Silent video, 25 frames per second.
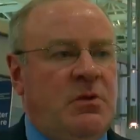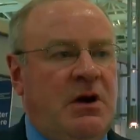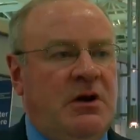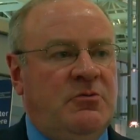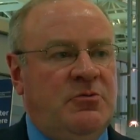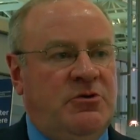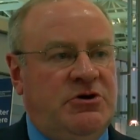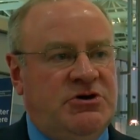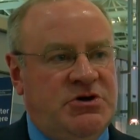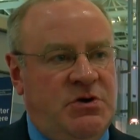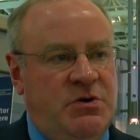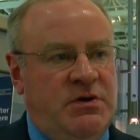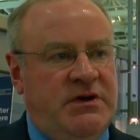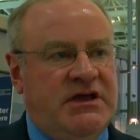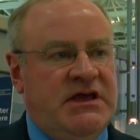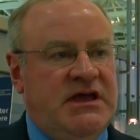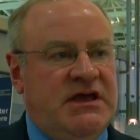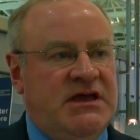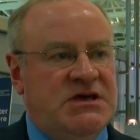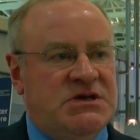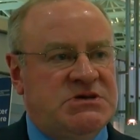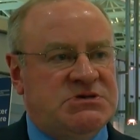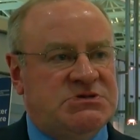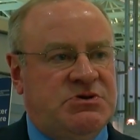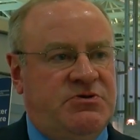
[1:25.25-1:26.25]
What we're doing
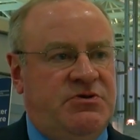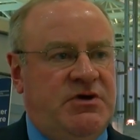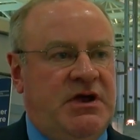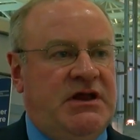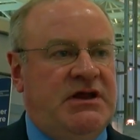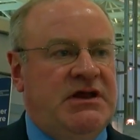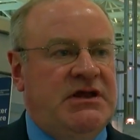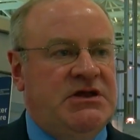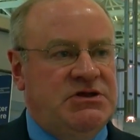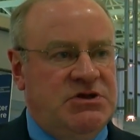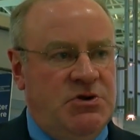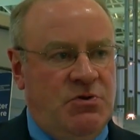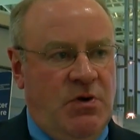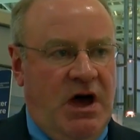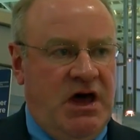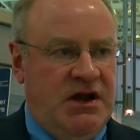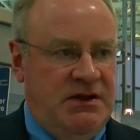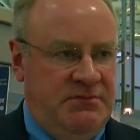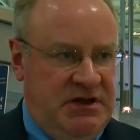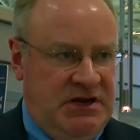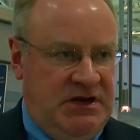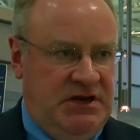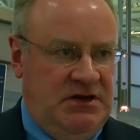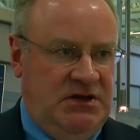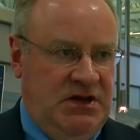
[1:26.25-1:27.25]
is creating new
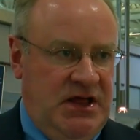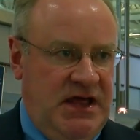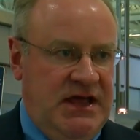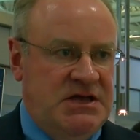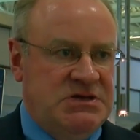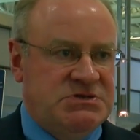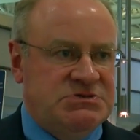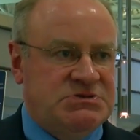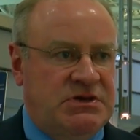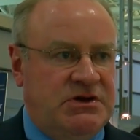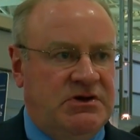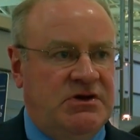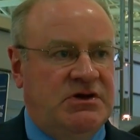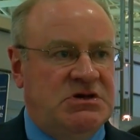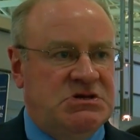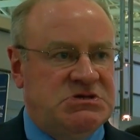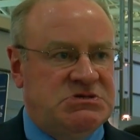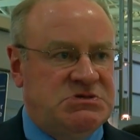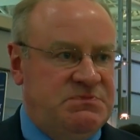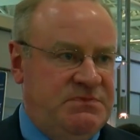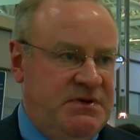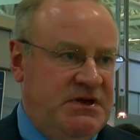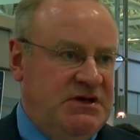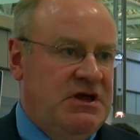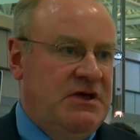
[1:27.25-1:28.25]
automated lanes that are going
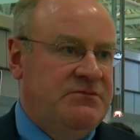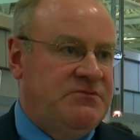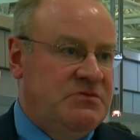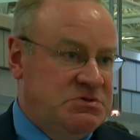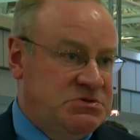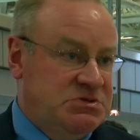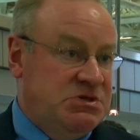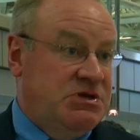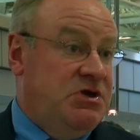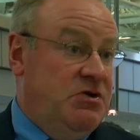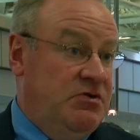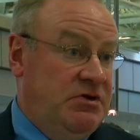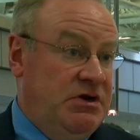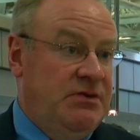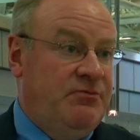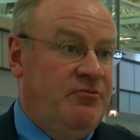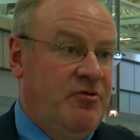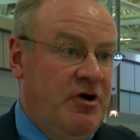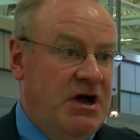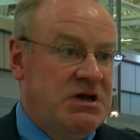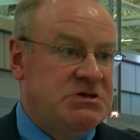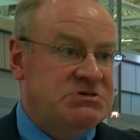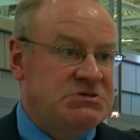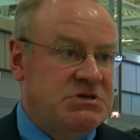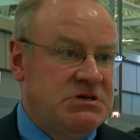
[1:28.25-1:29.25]
to speed up the security
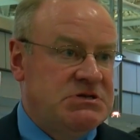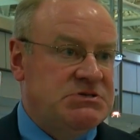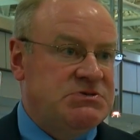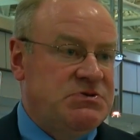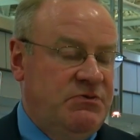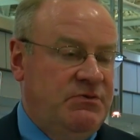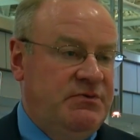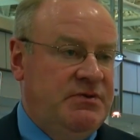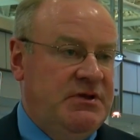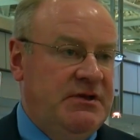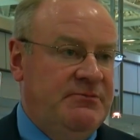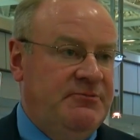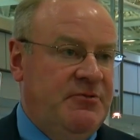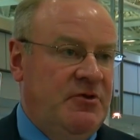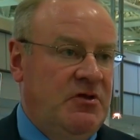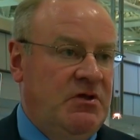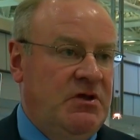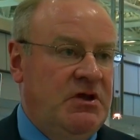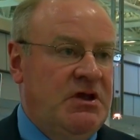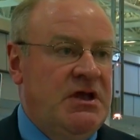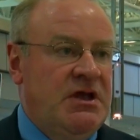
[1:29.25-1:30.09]
process for people.